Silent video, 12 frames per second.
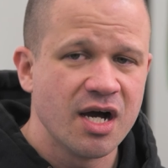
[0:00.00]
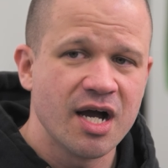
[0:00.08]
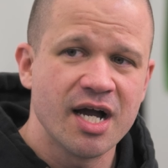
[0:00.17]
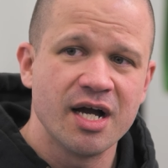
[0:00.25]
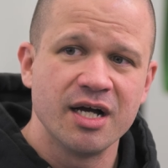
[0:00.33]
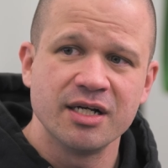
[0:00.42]

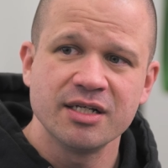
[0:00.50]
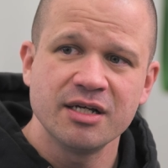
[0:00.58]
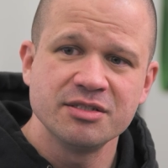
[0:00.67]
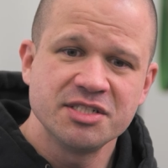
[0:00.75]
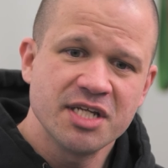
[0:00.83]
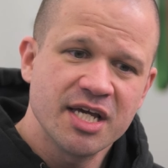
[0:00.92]

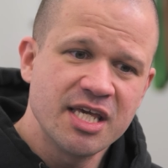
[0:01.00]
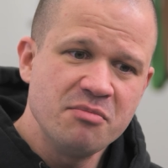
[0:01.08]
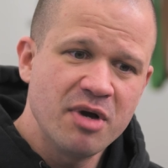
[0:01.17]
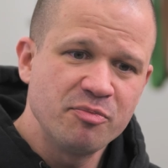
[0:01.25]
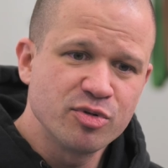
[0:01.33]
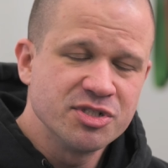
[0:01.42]
I'd say I keep
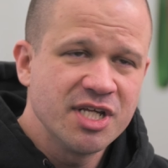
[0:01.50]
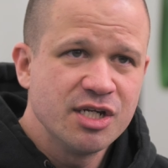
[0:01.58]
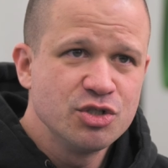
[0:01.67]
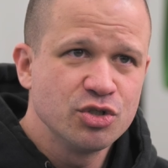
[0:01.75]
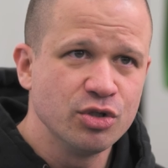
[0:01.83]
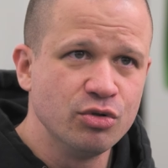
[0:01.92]
my
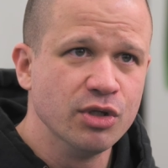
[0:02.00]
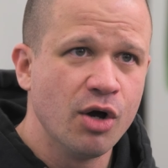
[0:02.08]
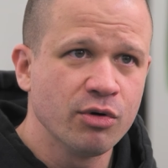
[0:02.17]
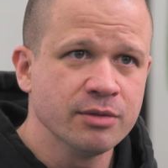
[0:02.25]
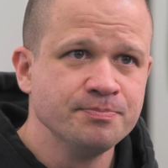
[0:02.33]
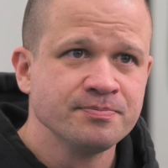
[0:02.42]
percentage a little
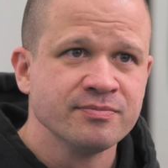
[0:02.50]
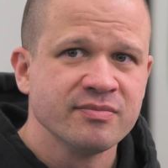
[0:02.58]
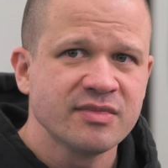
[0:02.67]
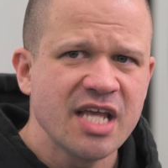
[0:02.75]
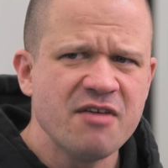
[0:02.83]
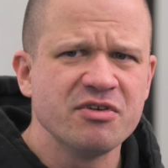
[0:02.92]
lower.
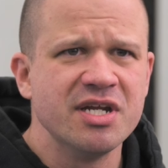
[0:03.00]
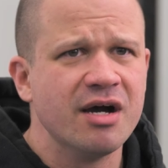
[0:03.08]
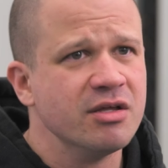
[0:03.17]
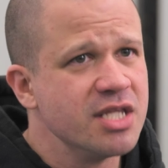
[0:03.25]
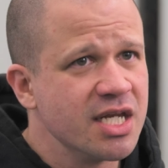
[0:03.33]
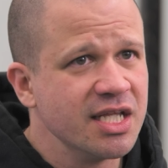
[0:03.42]
Every
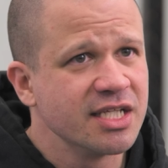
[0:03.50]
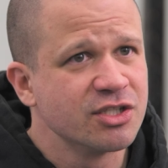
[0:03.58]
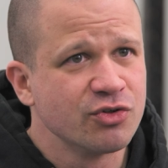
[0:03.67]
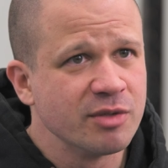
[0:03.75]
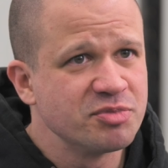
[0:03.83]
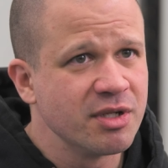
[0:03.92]
now and then I like to
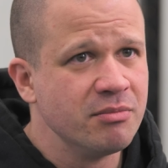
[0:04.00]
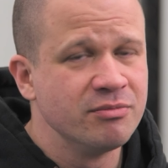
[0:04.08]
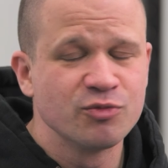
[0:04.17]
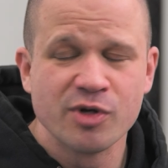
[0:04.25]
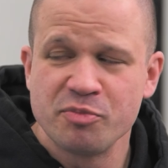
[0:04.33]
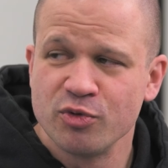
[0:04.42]
grip
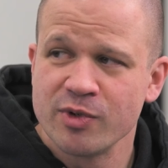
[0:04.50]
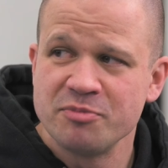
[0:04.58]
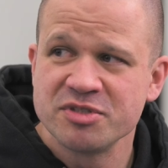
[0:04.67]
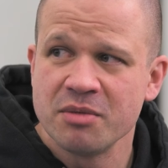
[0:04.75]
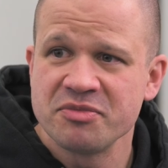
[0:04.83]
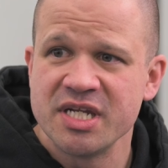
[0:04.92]
and
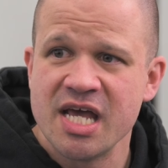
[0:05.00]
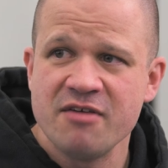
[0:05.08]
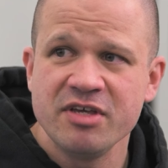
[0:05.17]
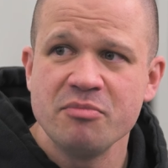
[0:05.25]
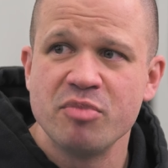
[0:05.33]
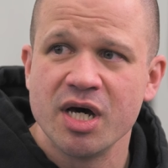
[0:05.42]
rip something
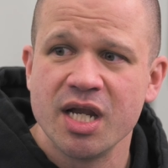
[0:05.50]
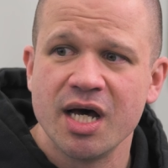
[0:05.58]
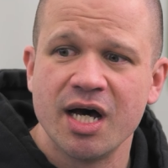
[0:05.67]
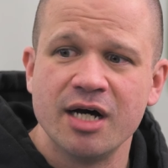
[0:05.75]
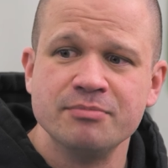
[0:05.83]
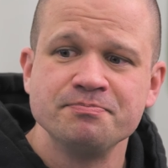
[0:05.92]
heavy, but
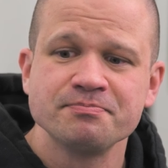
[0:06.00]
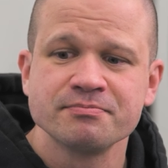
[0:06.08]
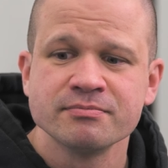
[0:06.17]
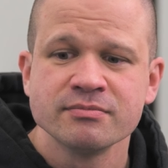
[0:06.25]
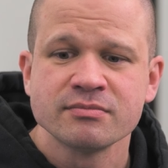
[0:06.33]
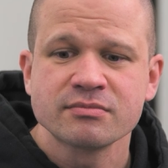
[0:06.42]

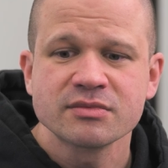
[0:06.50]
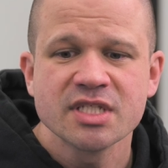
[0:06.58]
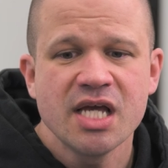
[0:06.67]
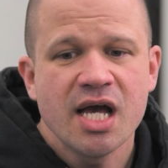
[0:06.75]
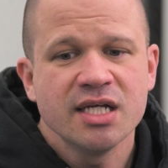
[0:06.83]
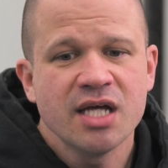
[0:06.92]

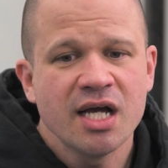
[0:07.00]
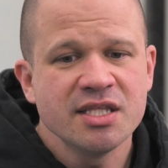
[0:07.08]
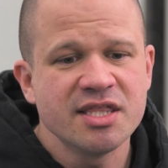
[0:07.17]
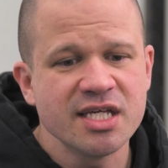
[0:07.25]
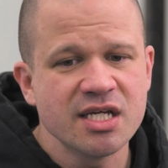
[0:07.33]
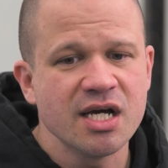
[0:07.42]
yeah, I
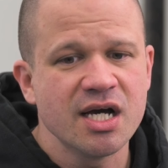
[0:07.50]
think